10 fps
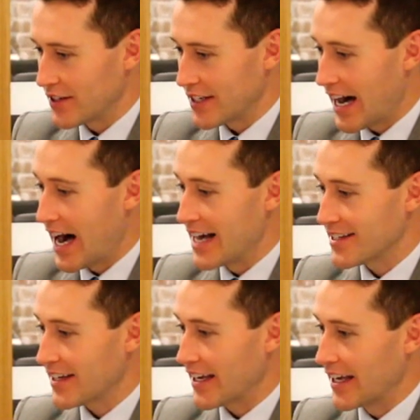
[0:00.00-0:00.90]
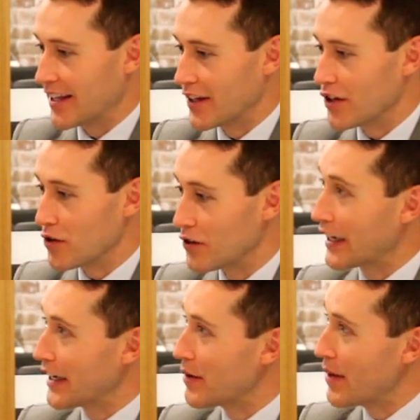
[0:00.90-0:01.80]
task in that you're
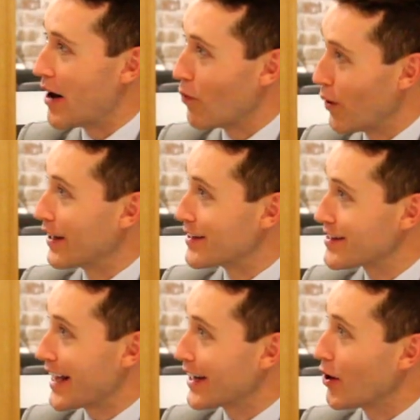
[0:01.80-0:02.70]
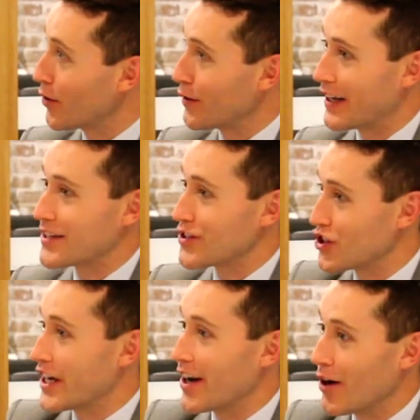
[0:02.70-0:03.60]
thinking about one stakeholder, and that's the
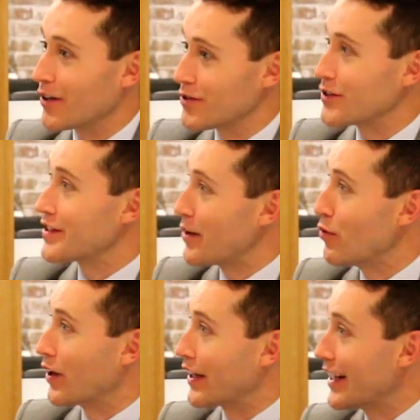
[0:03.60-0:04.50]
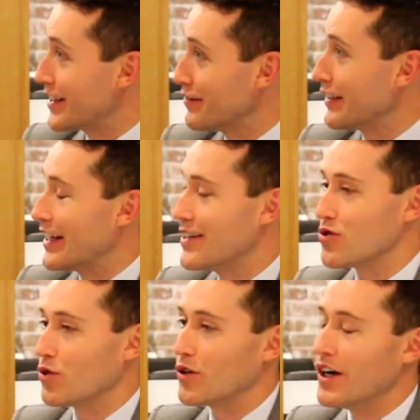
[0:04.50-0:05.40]
shareholders, because they want to get dividends
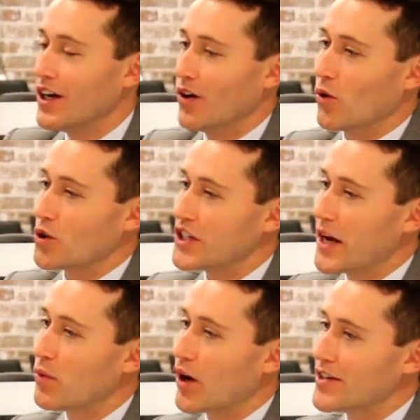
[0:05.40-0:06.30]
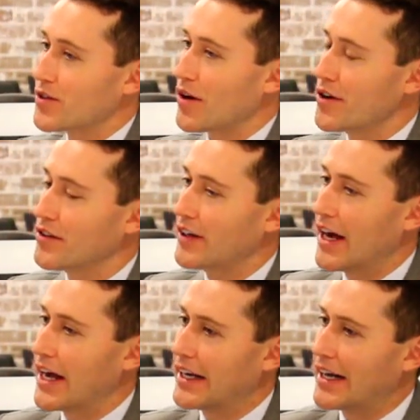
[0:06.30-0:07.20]
or share price growth.
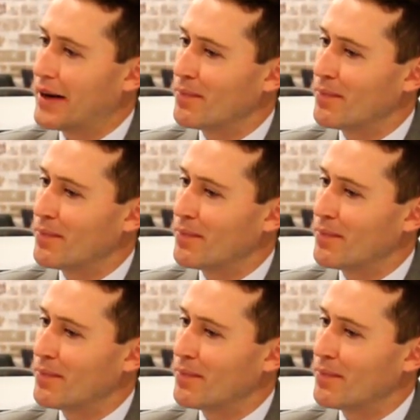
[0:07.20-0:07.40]
And